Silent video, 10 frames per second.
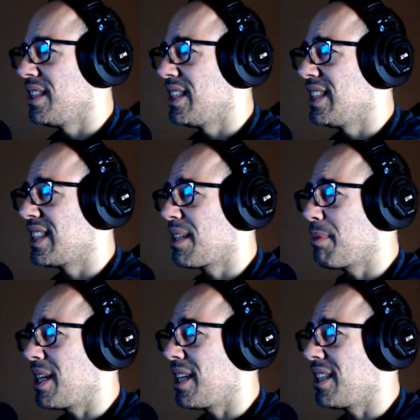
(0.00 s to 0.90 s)
Come on.
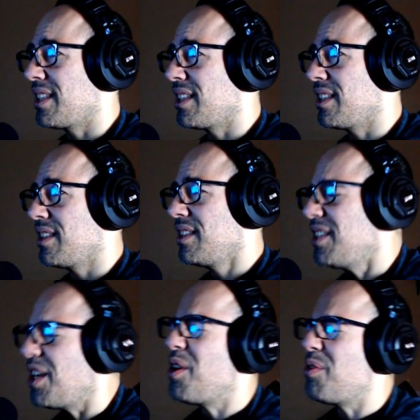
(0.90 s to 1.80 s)
No,
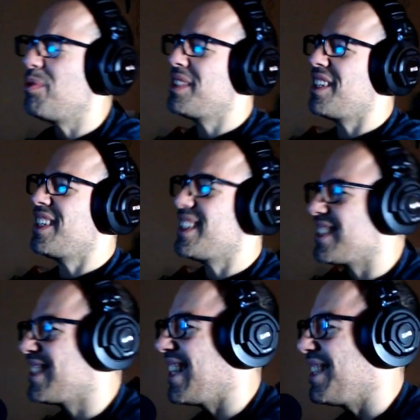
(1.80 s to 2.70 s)
darn it. See, I
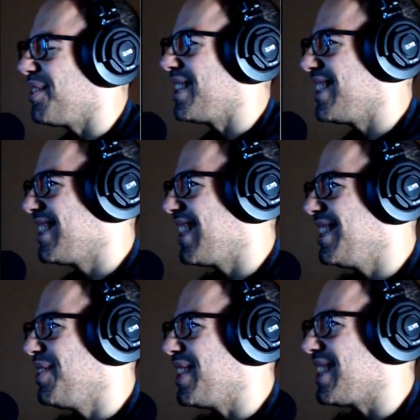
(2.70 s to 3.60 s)
knew it. I knew
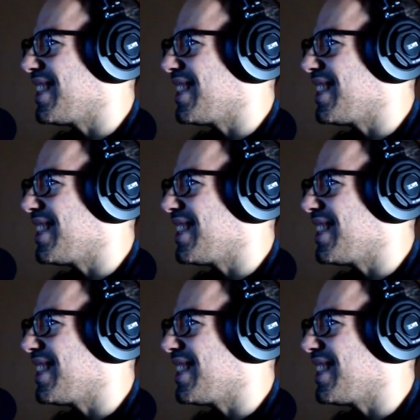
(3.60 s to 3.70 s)
it.